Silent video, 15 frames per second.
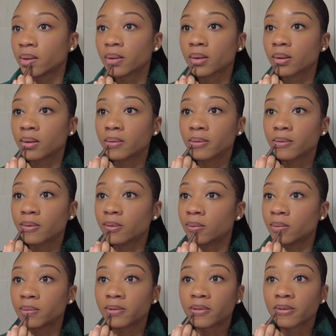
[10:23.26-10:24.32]
I'm gonna
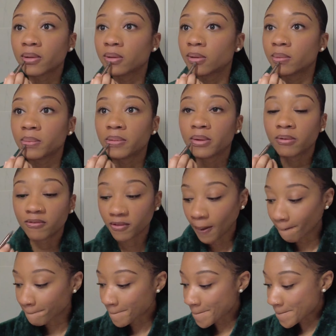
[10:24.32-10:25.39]
go with a little bit
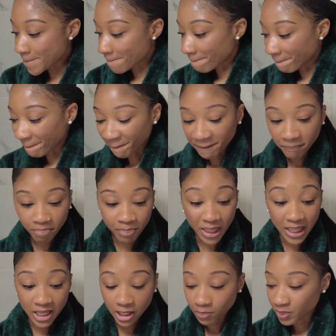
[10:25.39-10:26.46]
of my
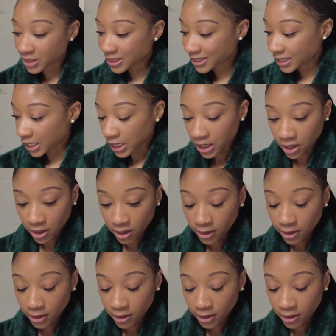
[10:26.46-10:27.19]
lipstick.